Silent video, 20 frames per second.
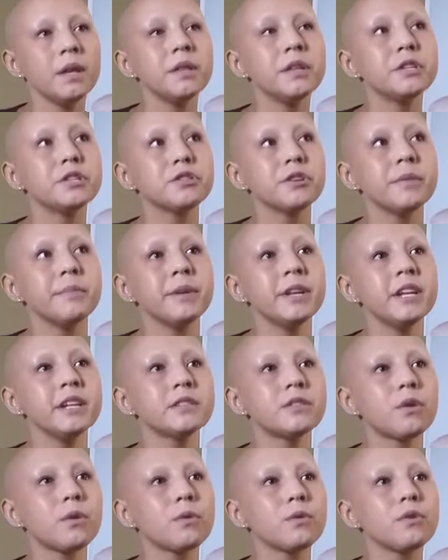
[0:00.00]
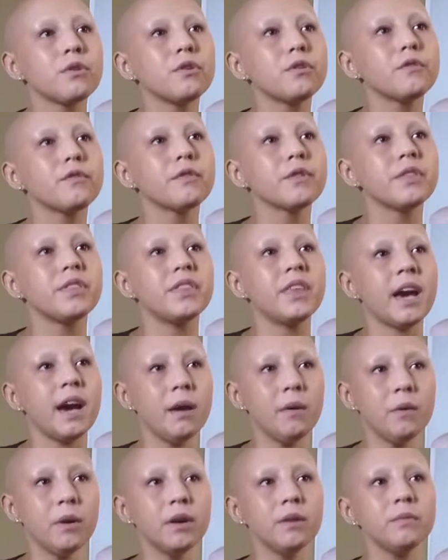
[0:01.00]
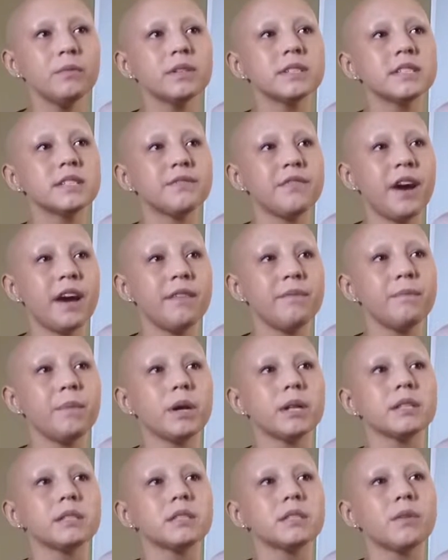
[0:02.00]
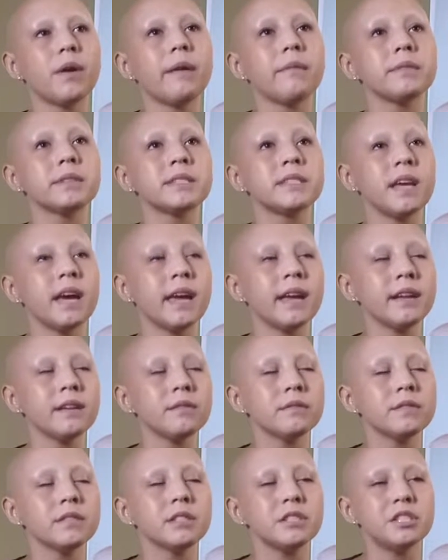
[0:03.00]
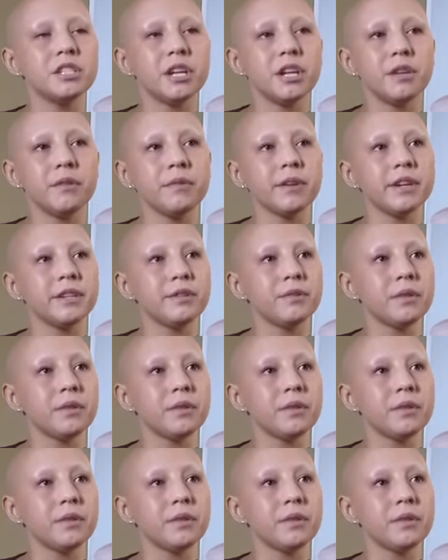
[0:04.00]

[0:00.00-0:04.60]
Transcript: The treatment in total for that one was 5 months. So I was diagnosed in January